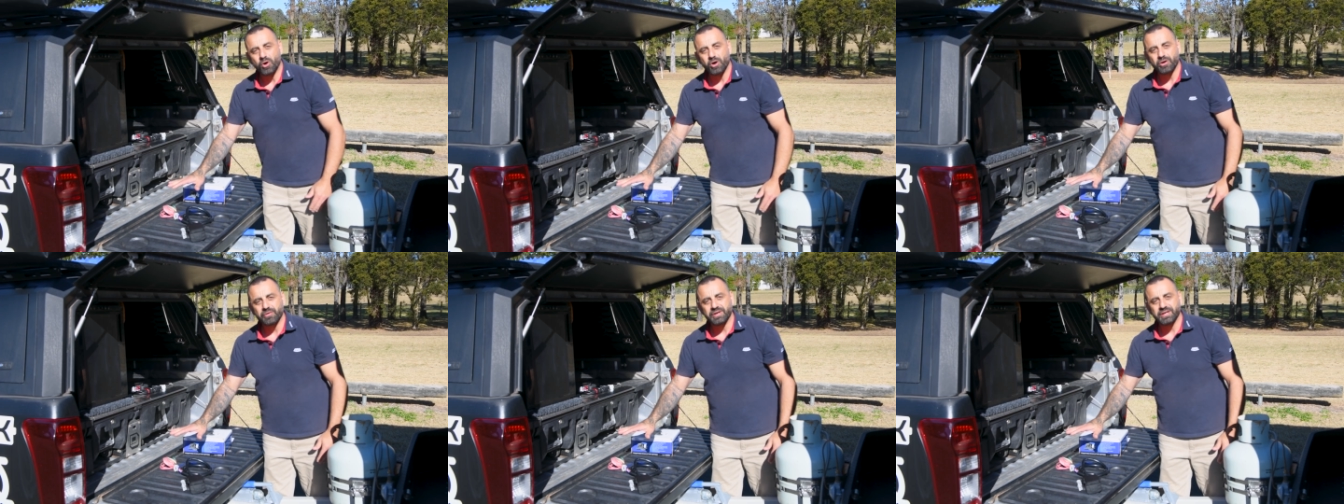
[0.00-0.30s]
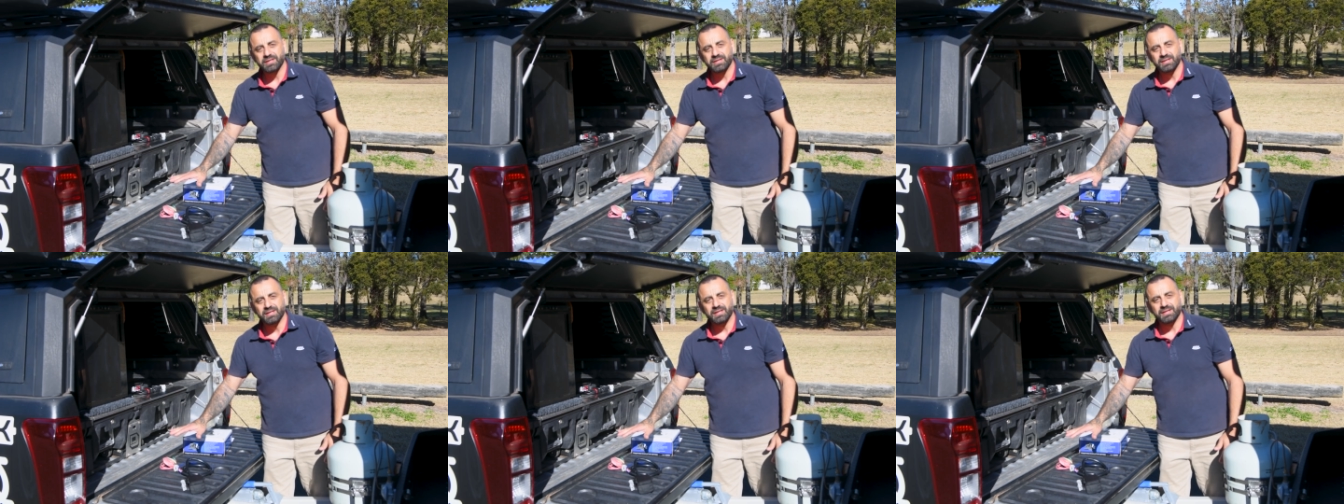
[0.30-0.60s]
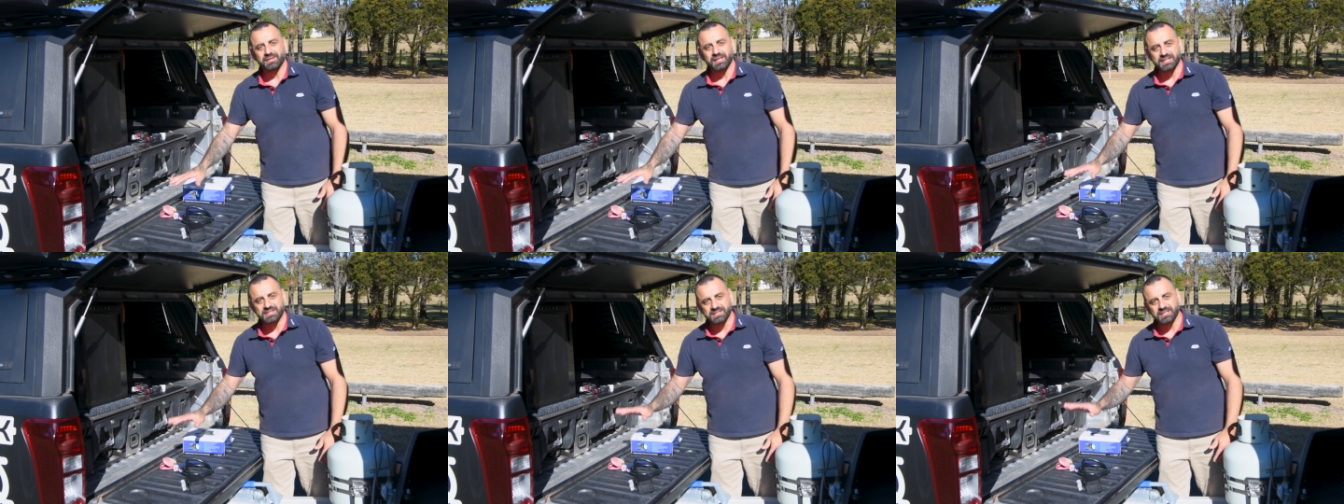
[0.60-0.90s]
wiring
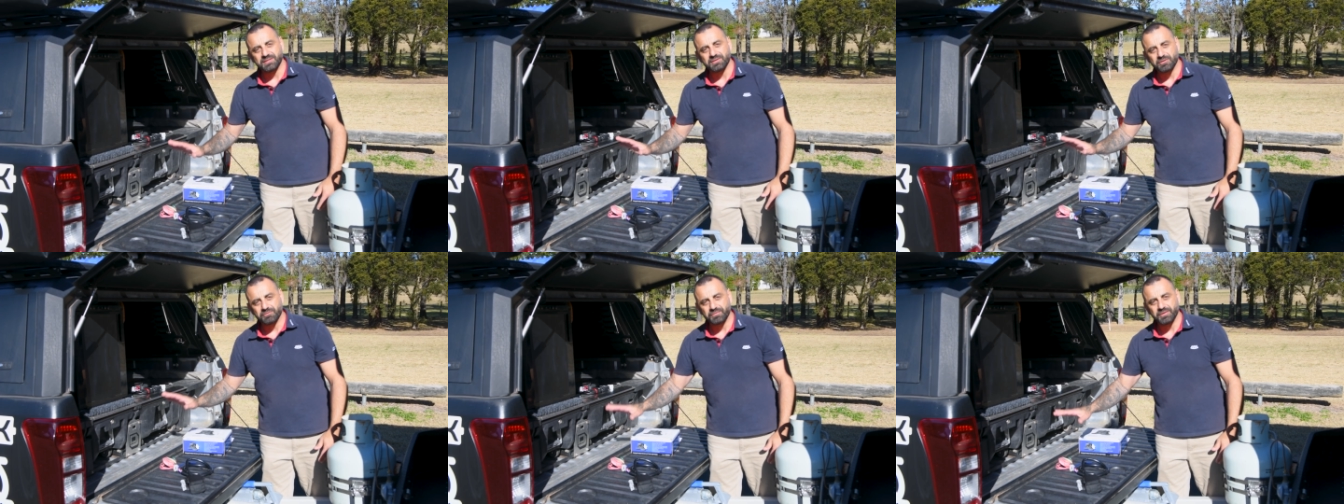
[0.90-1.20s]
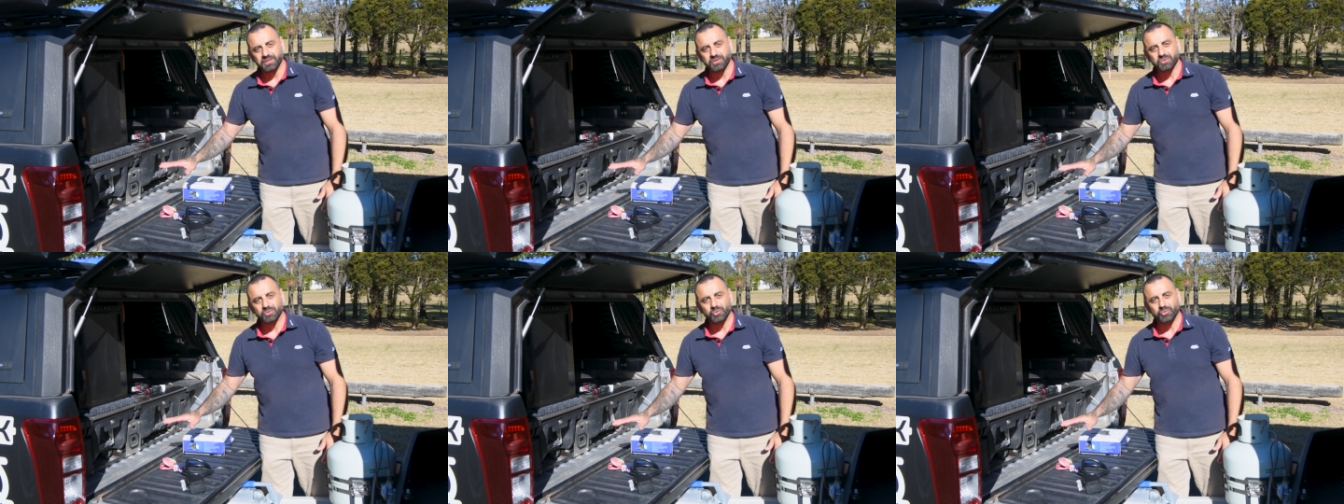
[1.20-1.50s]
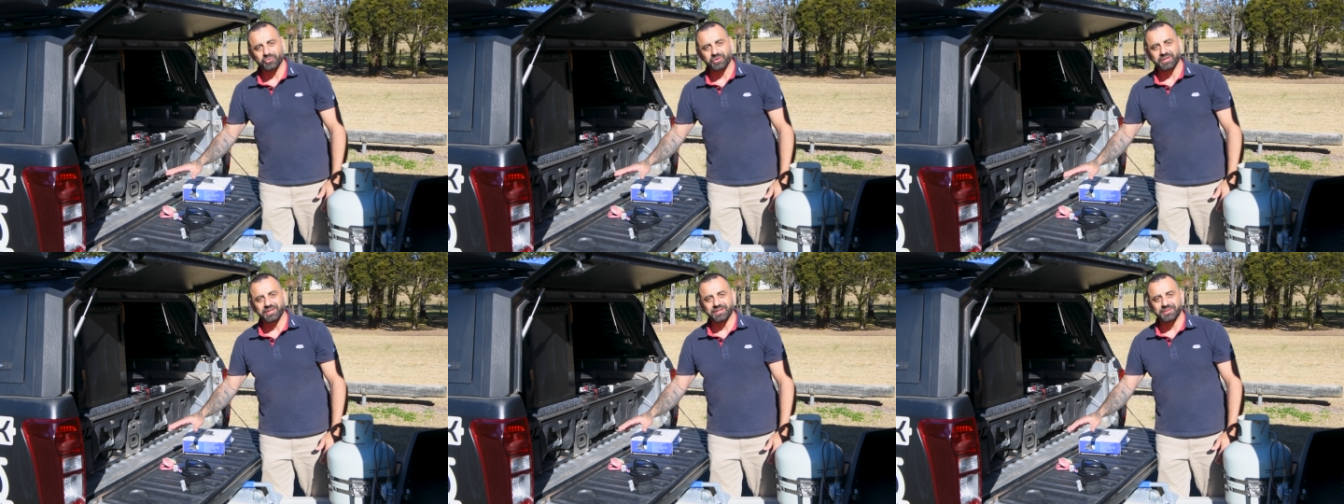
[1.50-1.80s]
that's in the vehicle
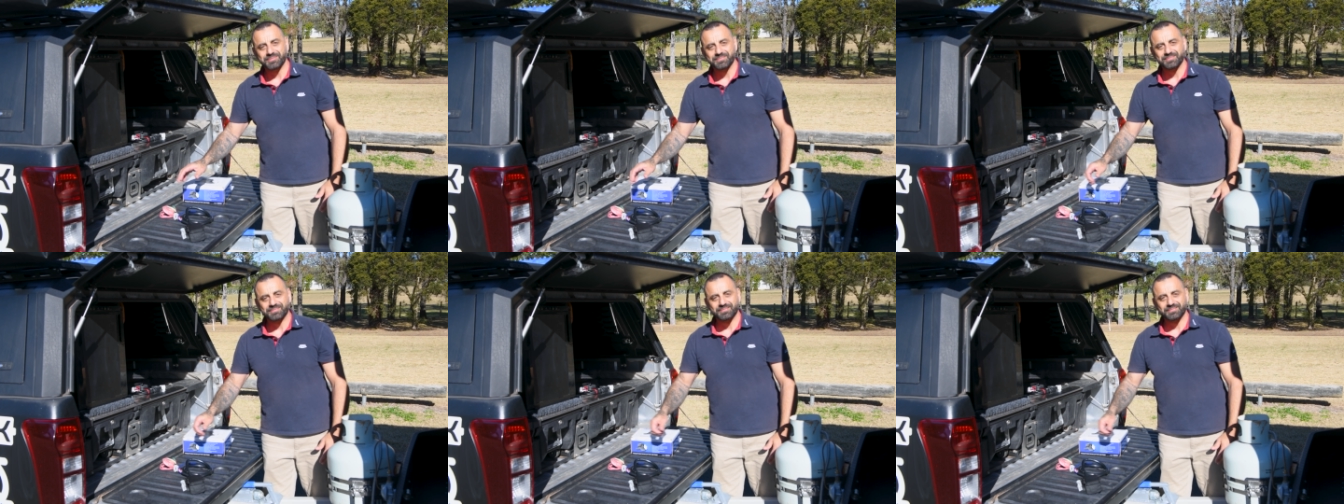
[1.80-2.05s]
already.